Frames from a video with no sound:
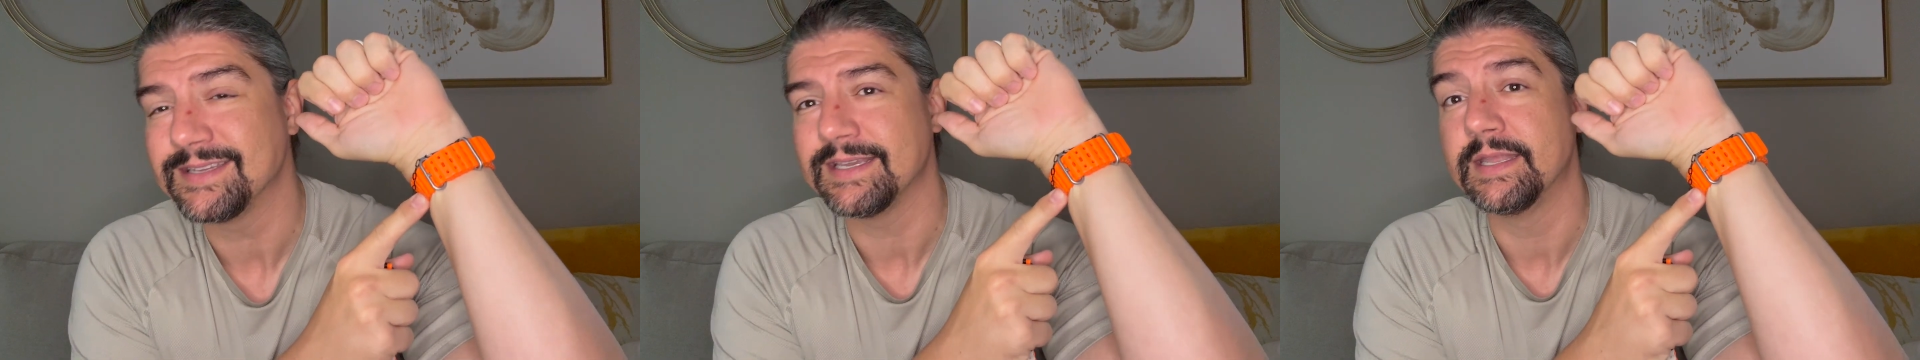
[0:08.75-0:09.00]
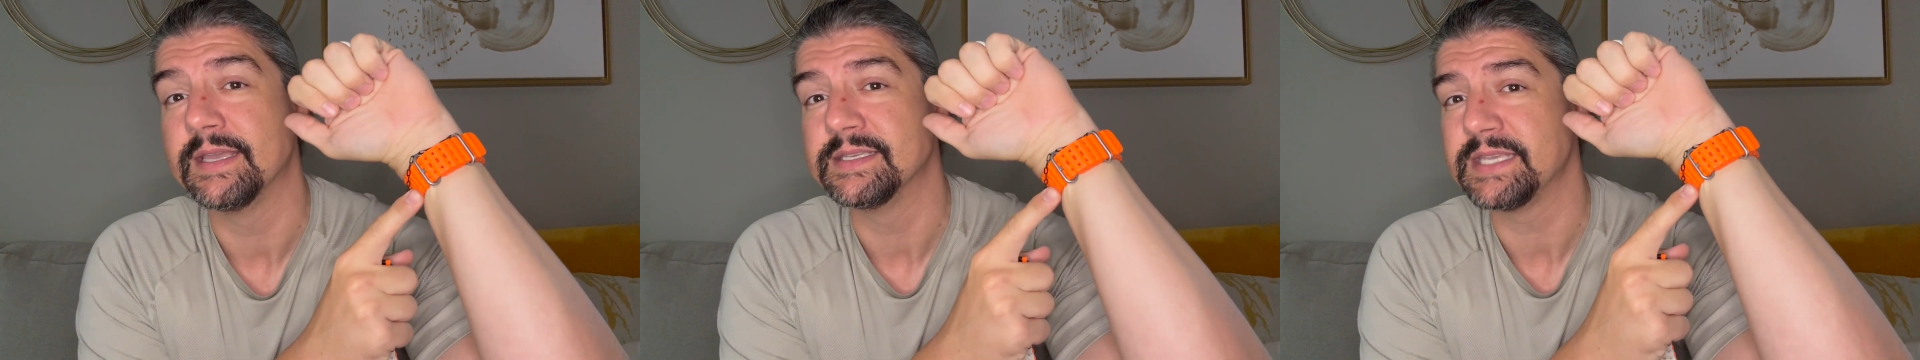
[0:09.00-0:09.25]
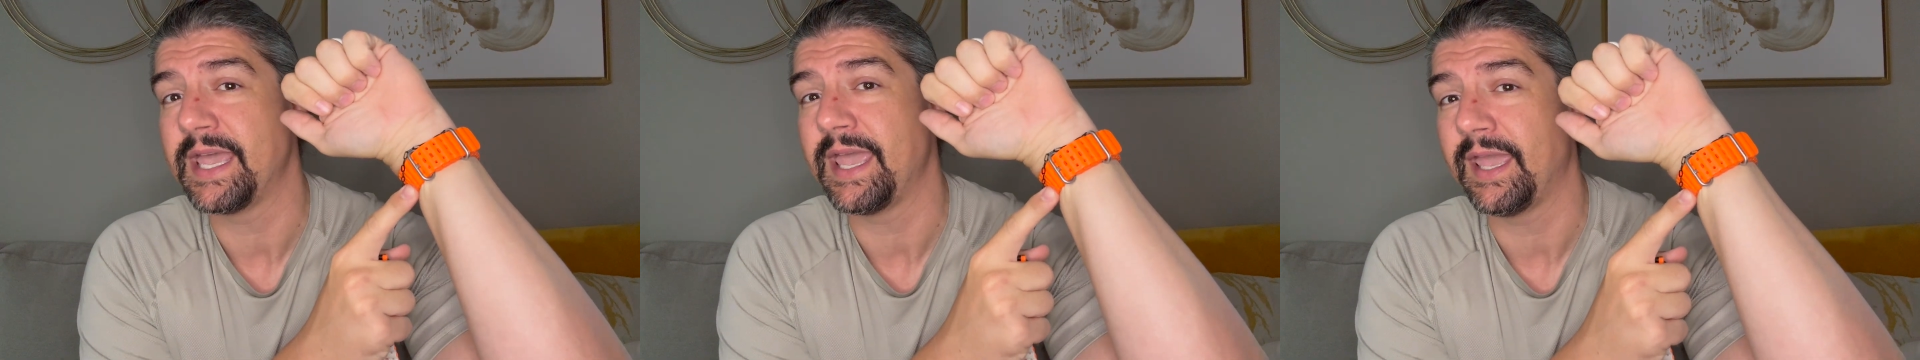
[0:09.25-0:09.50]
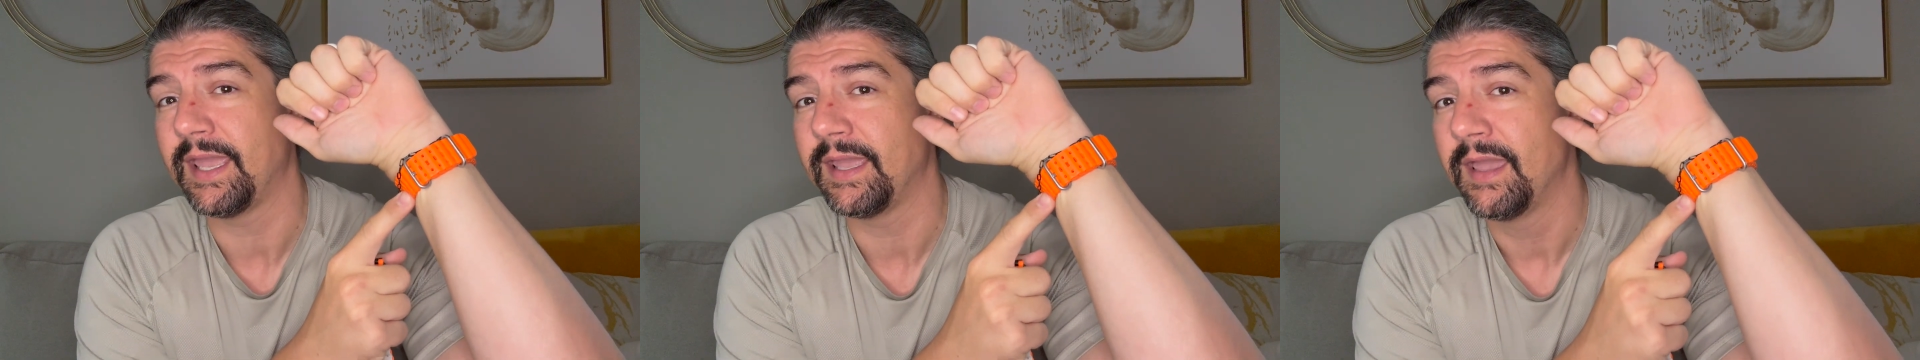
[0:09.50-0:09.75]
It is
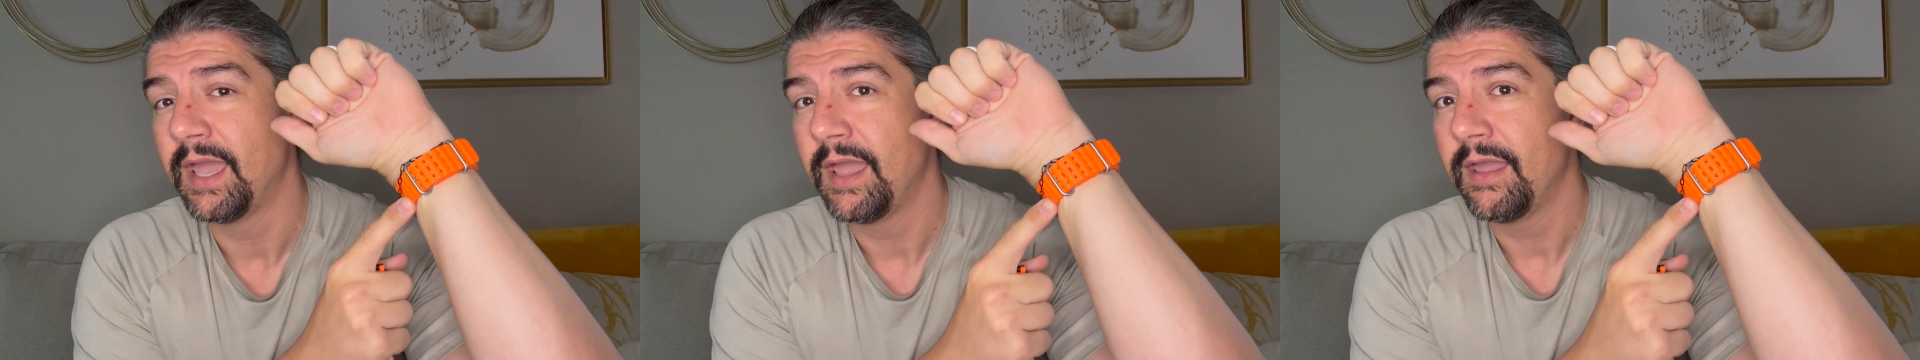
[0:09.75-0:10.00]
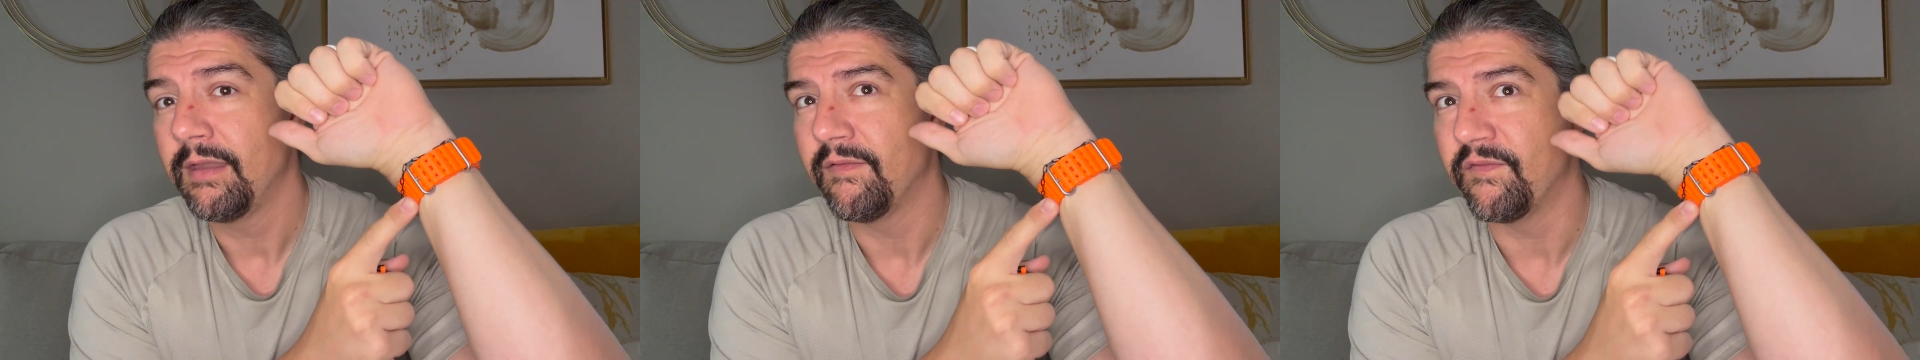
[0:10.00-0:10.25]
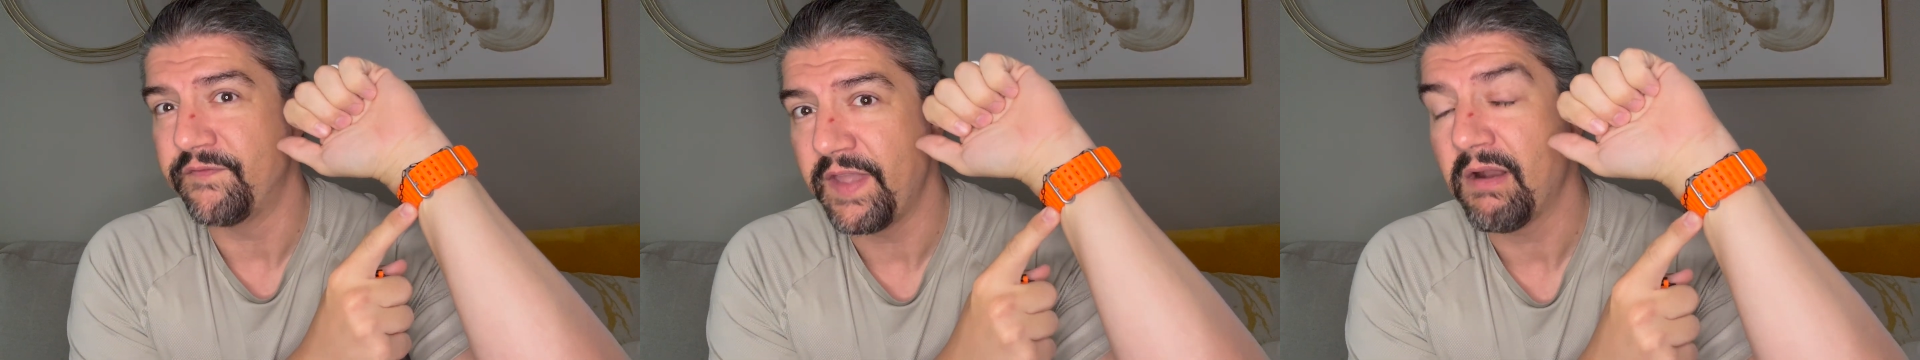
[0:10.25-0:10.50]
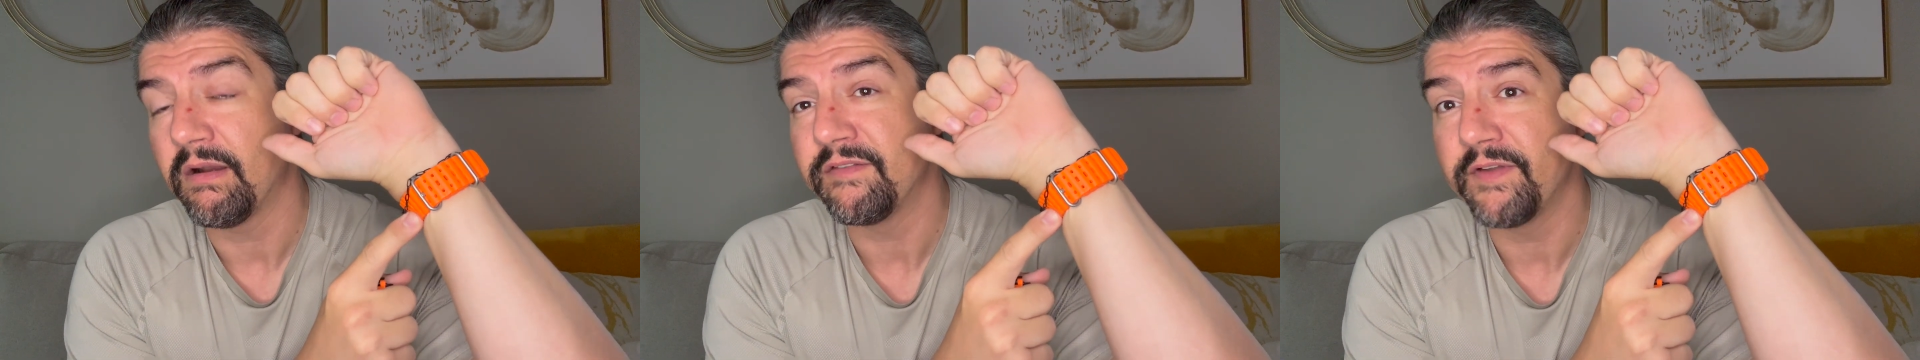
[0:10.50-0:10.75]
a
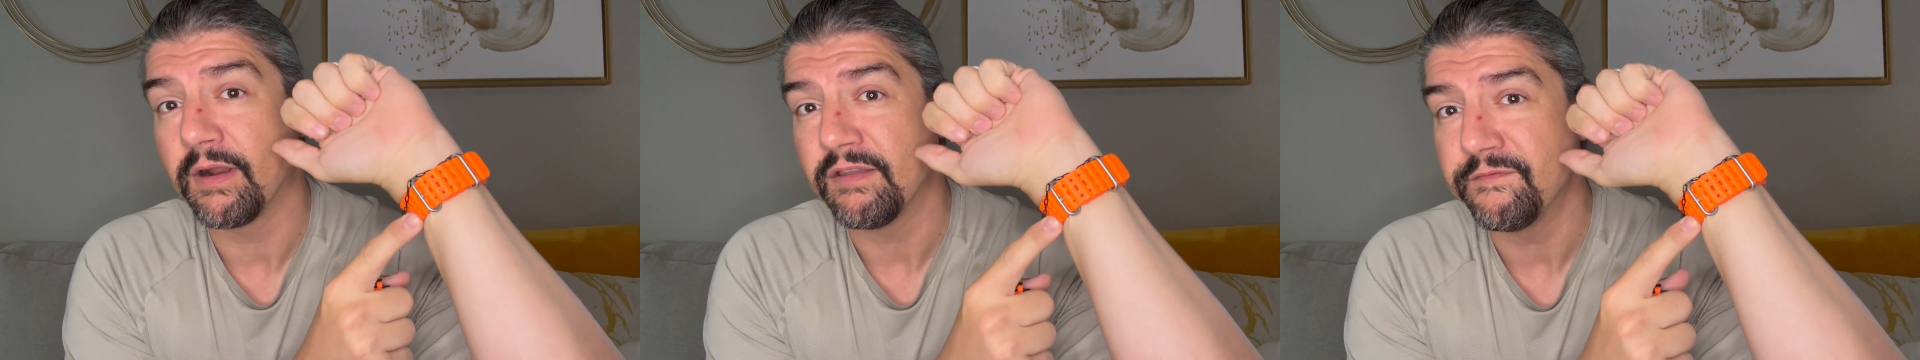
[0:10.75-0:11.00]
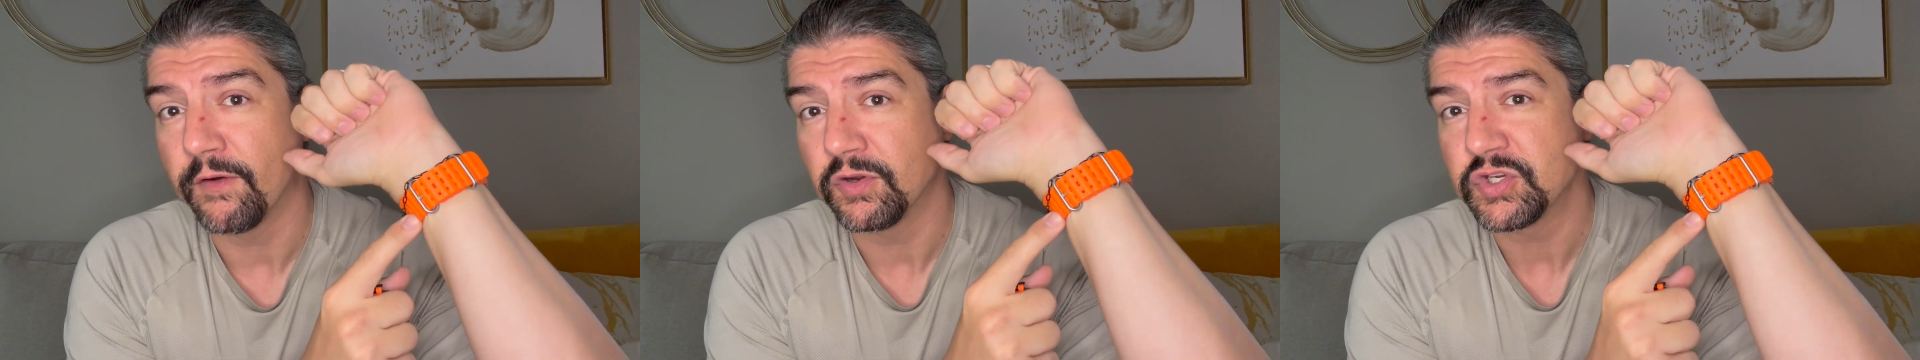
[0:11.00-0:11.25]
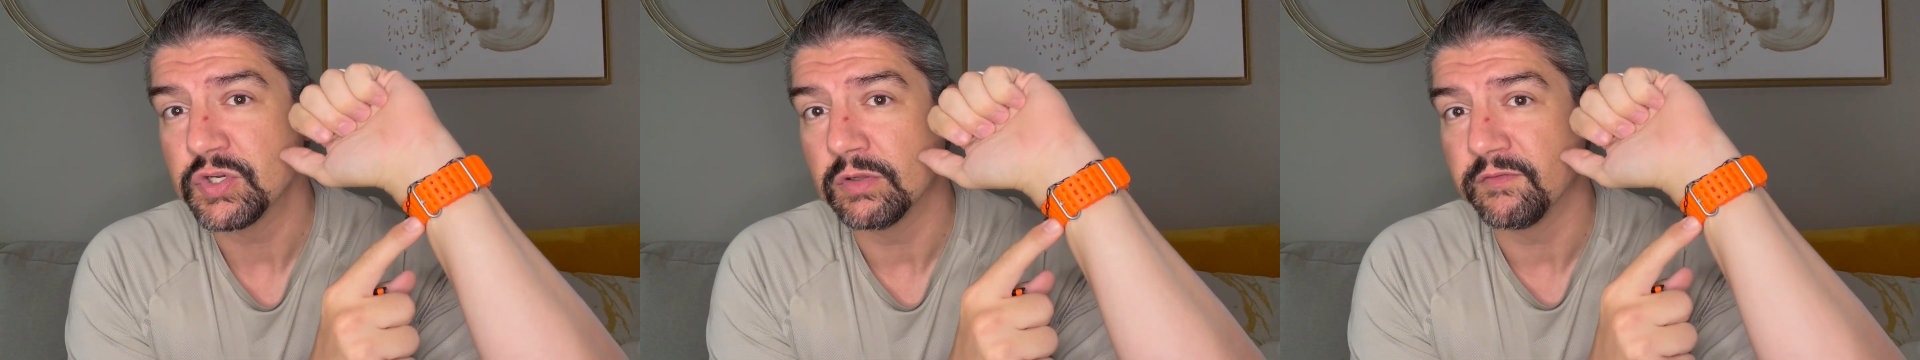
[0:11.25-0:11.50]
very, very functional,